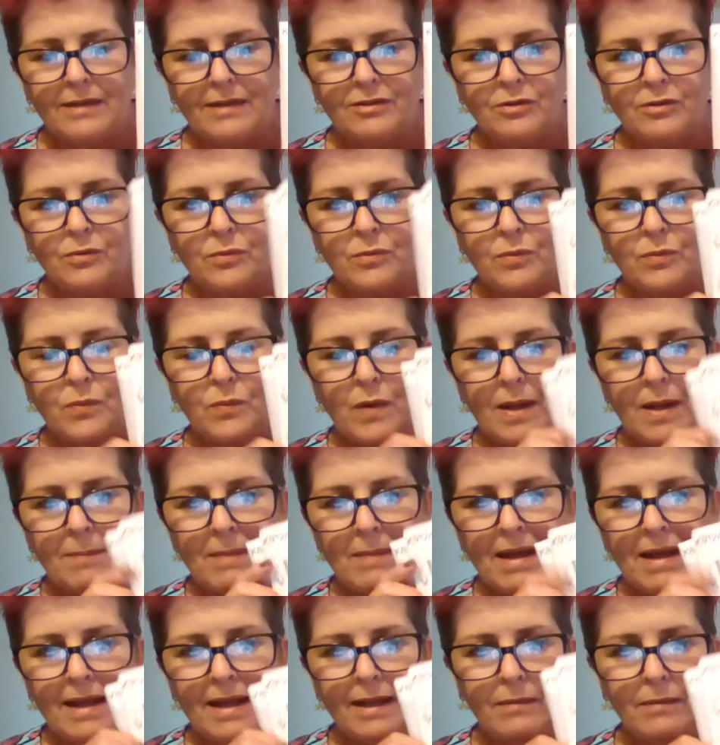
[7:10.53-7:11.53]
I do um,
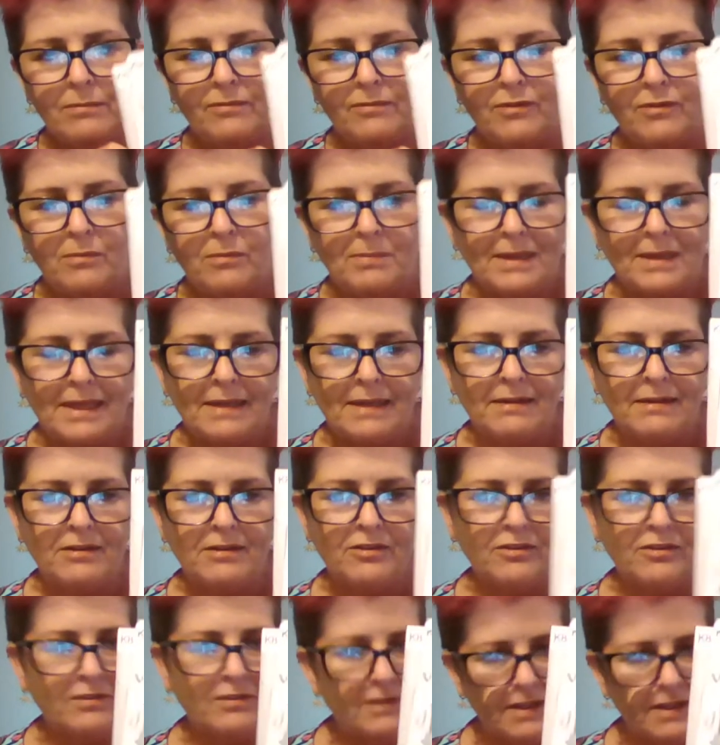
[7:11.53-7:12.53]
help for
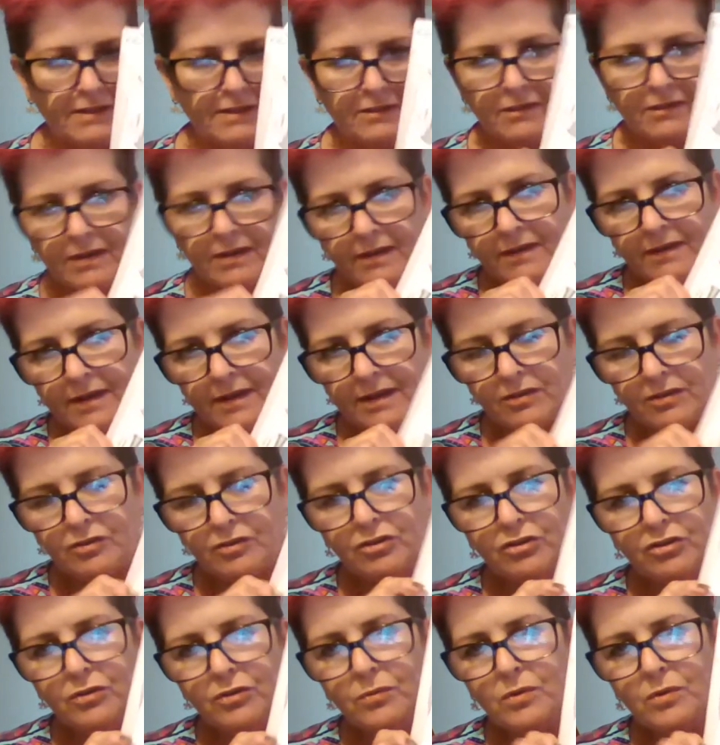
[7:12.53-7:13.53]
beginners and things like that
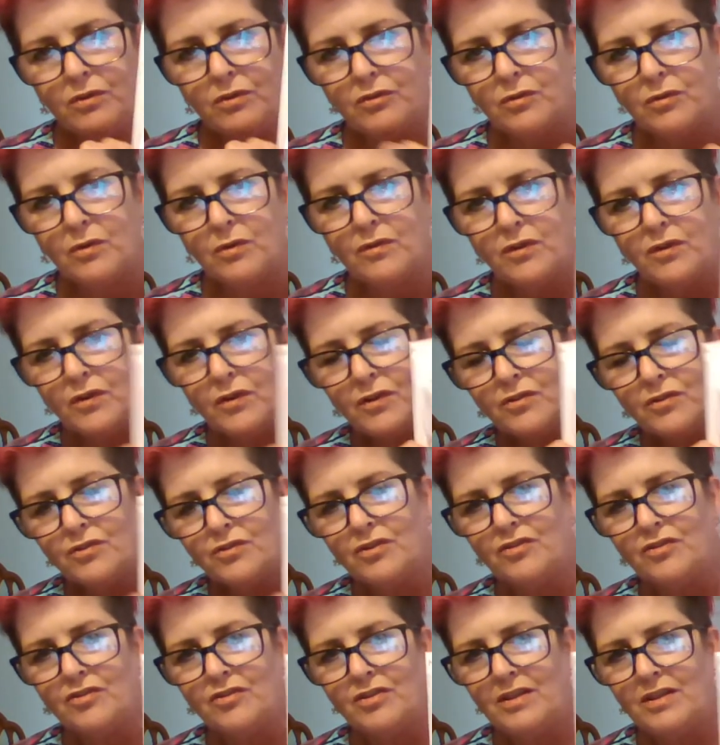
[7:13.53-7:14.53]
too. So if you're
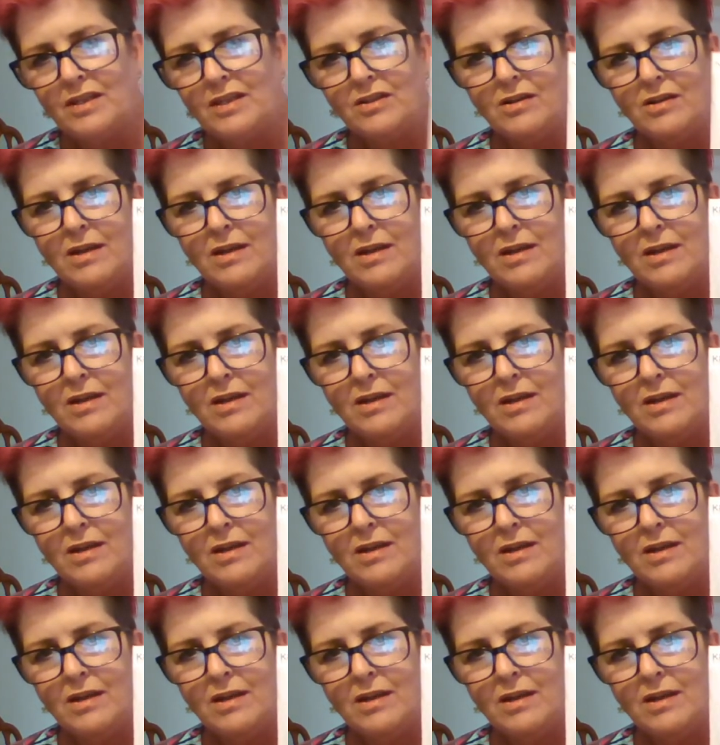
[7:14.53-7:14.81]
interested in